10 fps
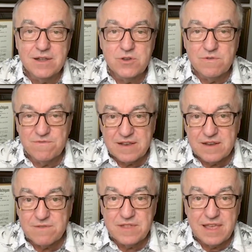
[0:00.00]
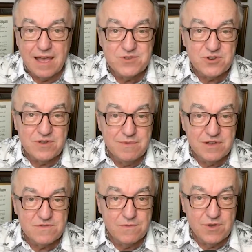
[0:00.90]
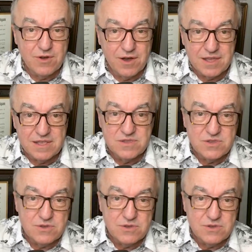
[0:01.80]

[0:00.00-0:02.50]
To effectively capture emails from your audience,